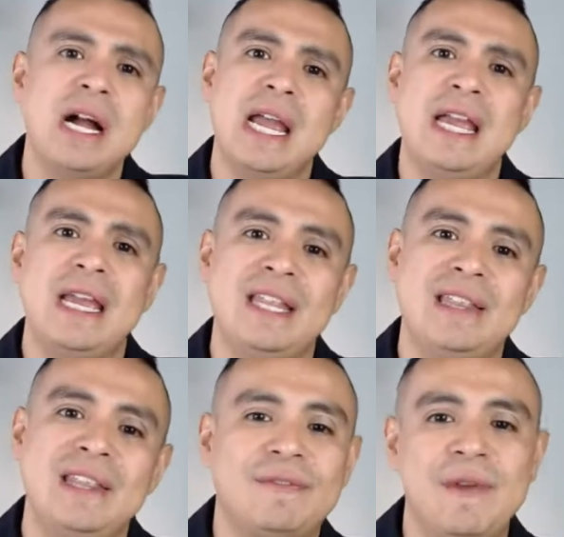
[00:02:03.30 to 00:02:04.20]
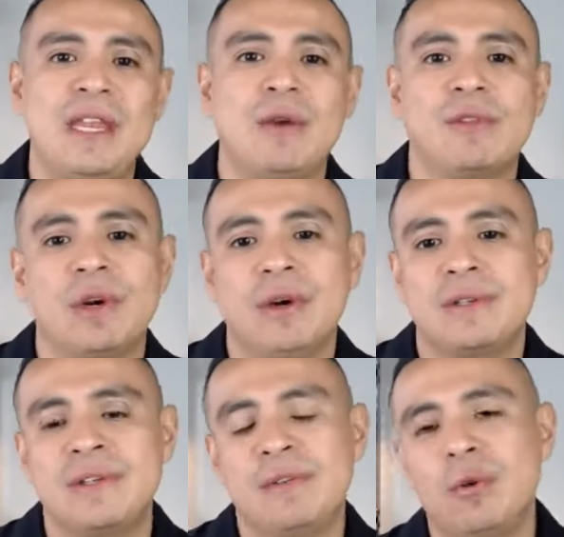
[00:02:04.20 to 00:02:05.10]
and this video
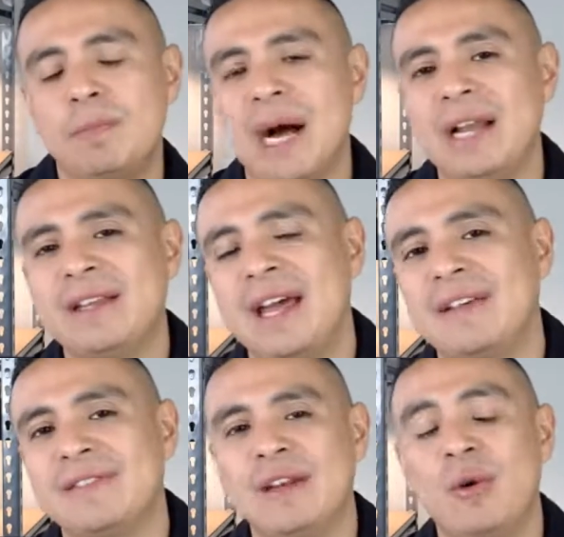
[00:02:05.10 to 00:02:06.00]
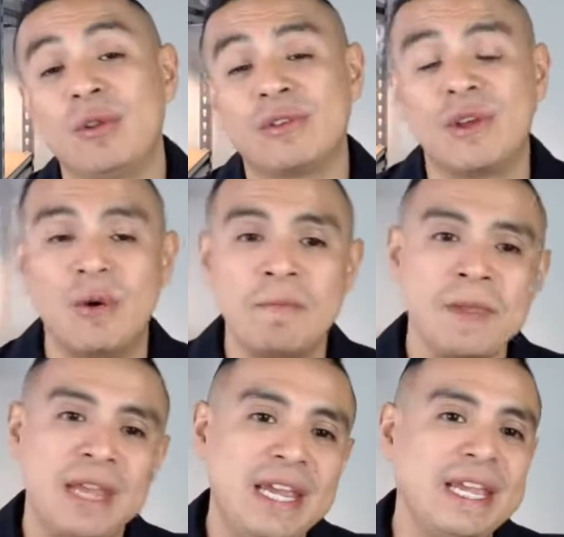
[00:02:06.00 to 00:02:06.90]
turns into a podcast, and also
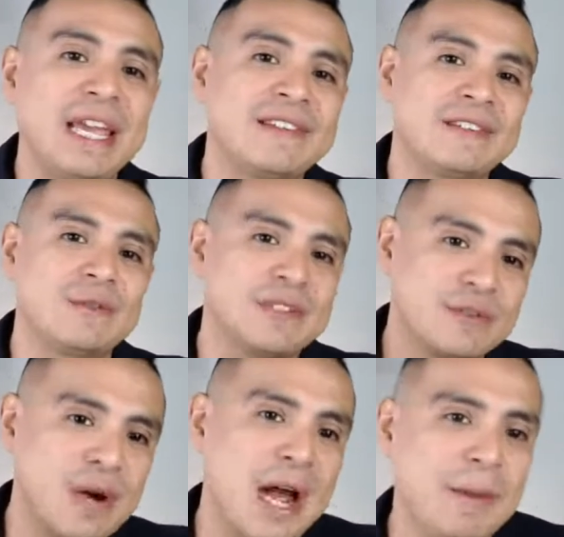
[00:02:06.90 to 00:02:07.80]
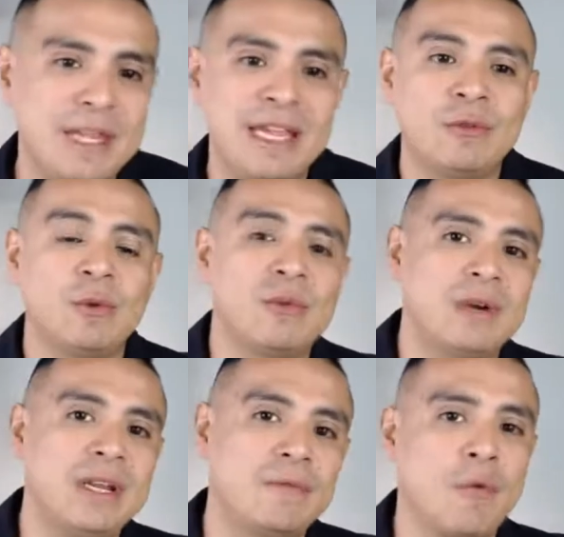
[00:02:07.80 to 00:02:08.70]
it gets transcribed into a
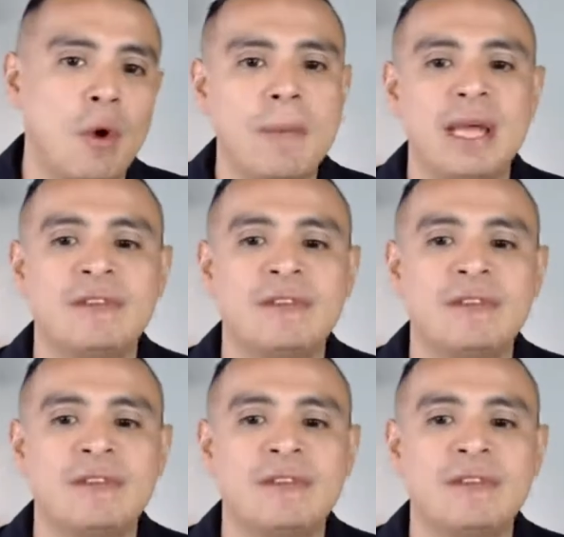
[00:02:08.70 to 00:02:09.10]
written format.